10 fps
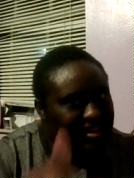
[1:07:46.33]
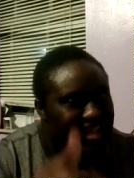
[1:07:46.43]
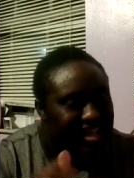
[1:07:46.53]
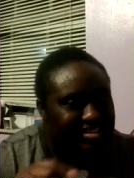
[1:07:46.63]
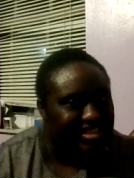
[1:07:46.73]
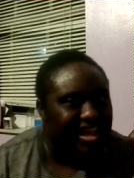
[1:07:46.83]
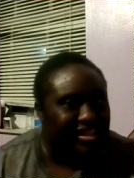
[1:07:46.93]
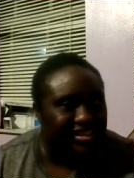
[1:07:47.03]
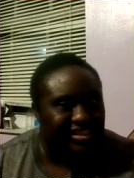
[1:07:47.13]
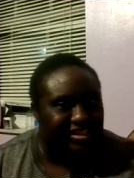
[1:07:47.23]

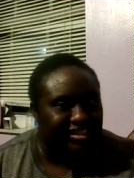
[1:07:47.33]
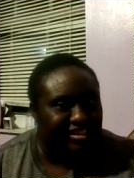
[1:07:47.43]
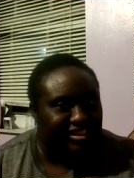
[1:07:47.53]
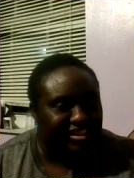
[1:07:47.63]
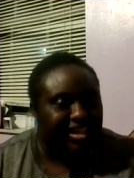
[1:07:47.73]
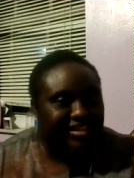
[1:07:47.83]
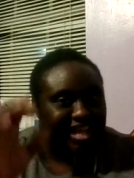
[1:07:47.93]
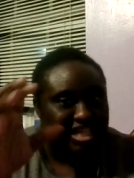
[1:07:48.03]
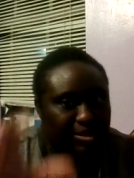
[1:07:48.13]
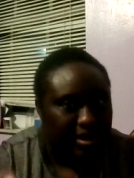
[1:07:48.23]
Exactly.
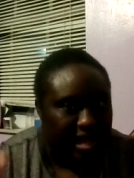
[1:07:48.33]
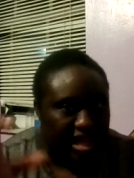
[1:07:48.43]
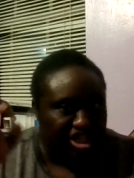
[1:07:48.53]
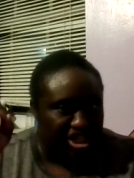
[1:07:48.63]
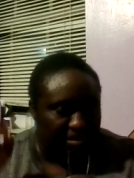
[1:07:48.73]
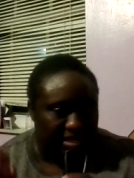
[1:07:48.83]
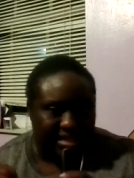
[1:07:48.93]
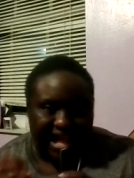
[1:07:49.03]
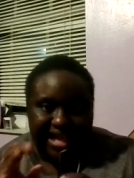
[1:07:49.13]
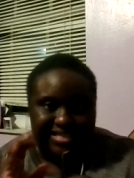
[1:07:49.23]
That's why I chipped
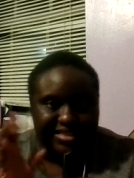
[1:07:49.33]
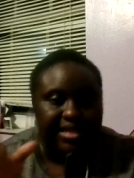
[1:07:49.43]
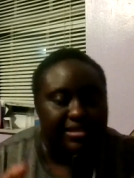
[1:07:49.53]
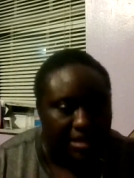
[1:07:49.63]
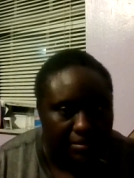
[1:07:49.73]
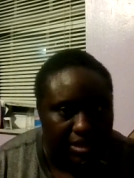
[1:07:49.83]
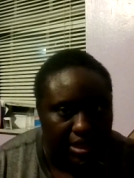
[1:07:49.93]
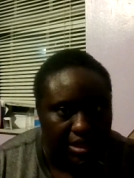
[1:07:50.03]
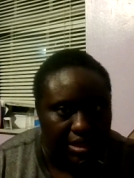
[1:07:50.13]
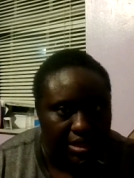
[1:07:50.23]
in. I said
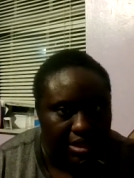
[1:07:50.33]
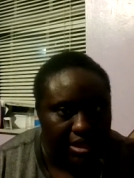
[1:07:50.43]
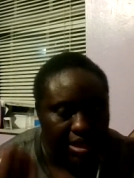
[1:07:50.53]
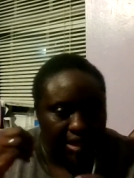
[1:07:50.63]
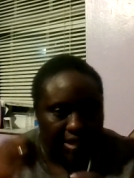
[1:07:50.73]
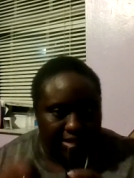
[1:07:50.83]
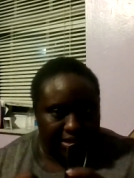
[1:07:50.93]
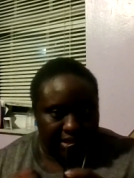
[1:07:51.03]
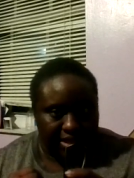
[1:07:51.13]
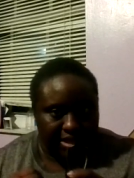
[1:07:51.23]
something. Cause
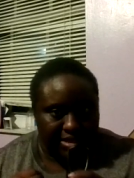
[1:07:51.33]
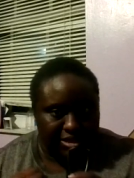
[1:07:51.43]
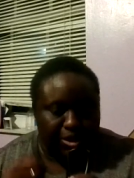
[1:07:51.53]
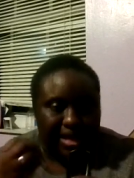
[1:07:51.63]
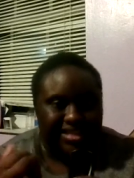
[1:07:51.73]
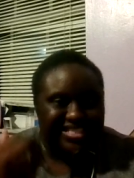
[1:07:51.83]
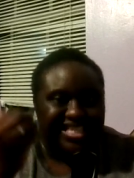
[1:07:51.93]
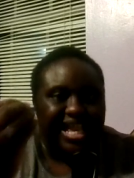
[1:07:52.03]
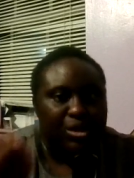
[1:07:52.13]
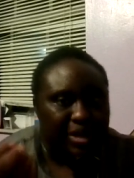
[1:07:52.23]
so I could
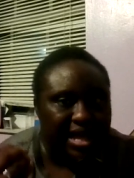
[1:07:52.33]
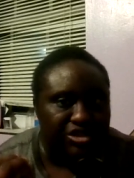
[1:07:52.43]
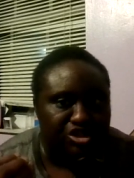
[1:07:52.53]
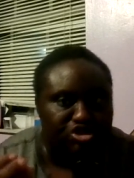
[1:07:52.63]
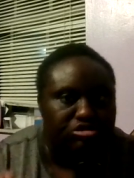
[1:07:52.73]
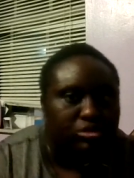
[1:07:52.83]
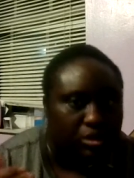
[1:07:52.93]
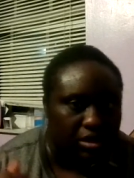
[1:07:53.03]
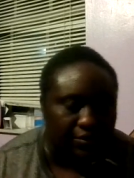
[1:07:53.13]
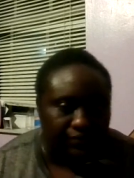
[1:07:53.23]
tell you guys the
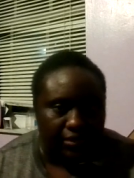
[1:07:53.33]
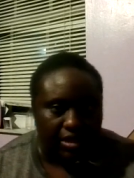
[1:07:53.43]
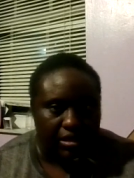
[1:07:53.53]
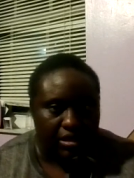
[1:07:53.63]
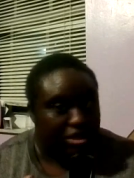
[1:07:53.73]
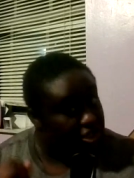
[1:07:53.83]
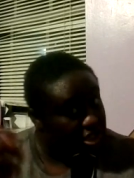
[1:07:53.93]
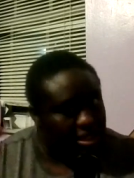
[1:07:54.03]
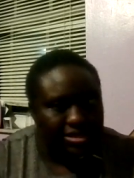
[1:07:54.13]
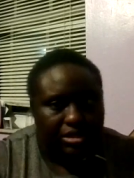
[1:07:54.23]
truth.
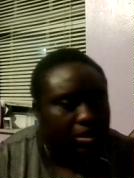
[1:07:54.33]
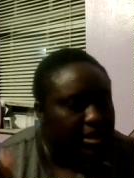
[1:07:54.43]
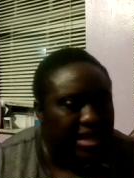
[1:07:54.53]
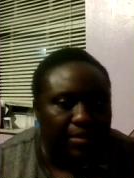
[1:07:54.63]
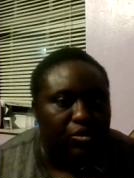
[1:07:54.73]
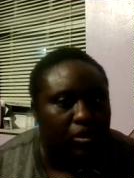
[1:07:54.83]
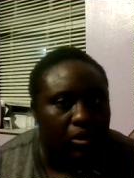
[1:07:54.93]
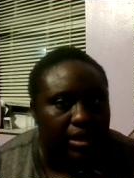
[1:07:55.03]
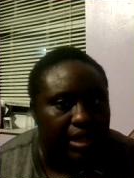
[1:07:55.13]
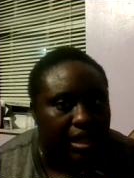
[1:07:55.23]
She doesn't know that I'm
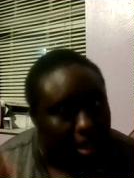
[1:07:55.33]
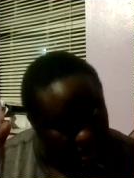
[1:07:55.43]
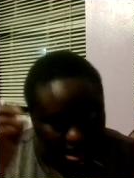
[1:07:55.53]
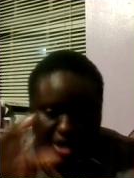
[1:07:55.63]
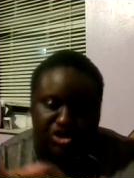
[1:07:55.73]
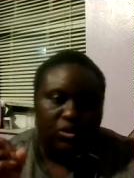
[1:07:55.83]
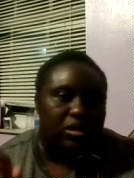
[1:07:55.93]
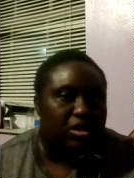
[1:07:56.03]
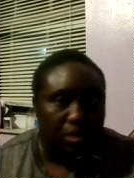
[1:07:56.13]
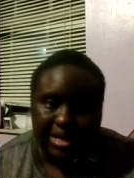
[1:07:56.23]
recording. Now she's
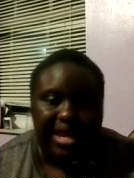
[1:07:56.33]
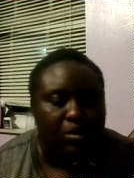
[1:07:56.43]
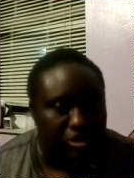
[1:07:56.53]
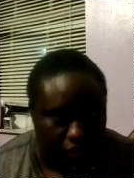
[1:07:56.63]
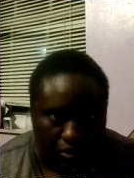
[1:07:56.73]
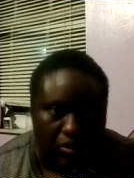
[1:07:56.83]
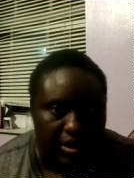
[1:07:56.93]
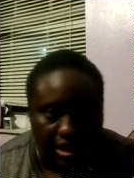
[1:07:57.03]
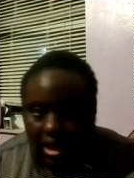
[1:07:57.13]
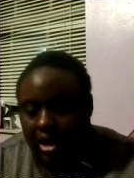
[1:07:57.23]
going to know that I was
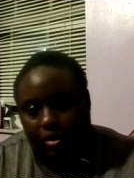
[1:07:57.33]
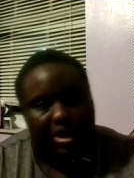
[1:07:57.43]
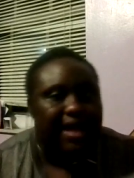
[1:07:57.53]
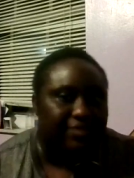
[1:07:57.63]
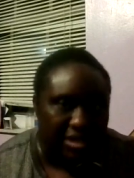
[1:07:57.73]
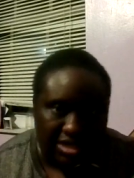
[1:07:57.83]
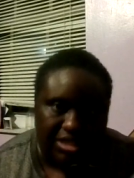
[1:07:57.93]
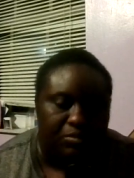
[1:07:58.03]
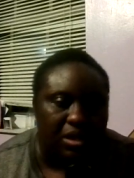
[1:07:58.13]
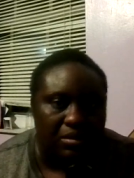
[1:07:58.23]
recording after this
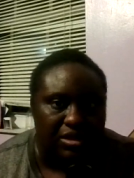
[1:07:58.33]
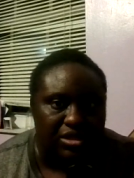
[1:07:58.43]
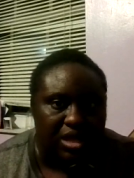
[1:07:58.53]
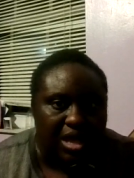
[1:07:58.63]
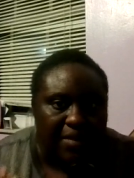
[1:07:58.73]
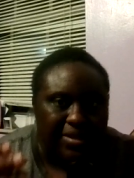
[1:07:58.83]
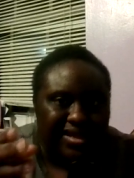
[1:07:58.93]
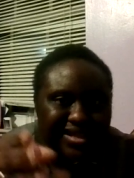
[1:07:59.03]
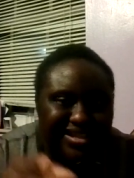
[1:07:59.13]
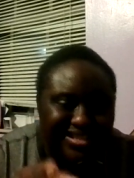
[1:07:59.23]
is published.
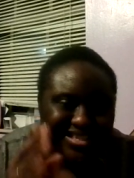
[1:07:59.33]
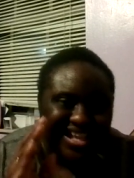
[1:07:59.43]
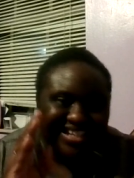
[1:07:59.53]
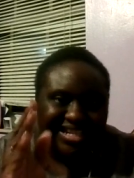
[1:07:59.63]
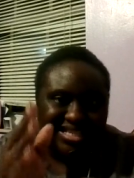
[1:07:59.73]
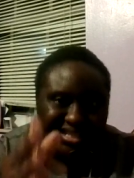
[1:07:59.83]
Because this